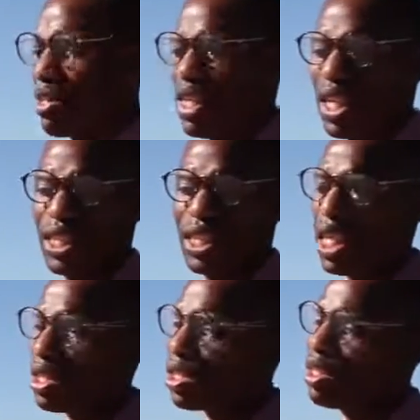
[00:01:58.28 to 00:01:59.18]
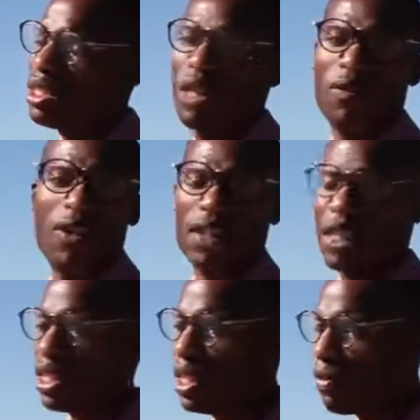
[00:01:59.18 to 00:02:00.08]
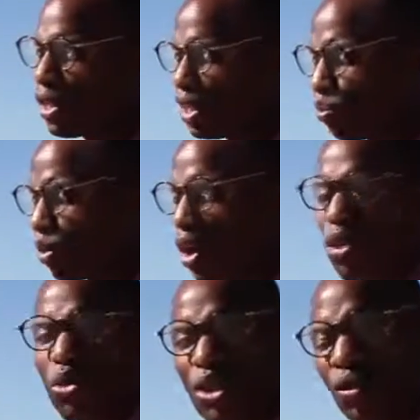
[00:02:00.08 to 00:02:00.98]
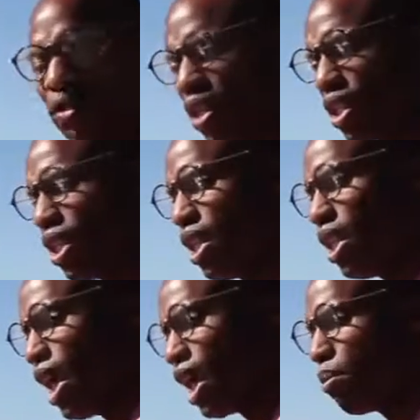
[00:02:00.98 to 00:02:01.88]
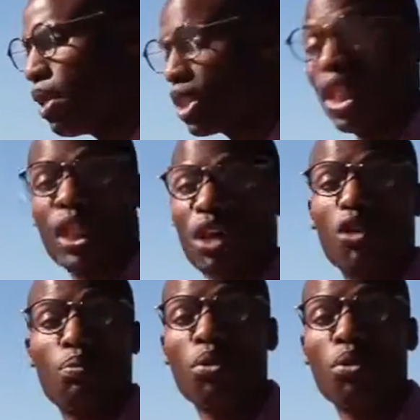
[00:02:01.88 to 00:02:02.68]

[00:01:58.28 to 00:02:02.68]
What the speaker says: he has different products, different elements that are not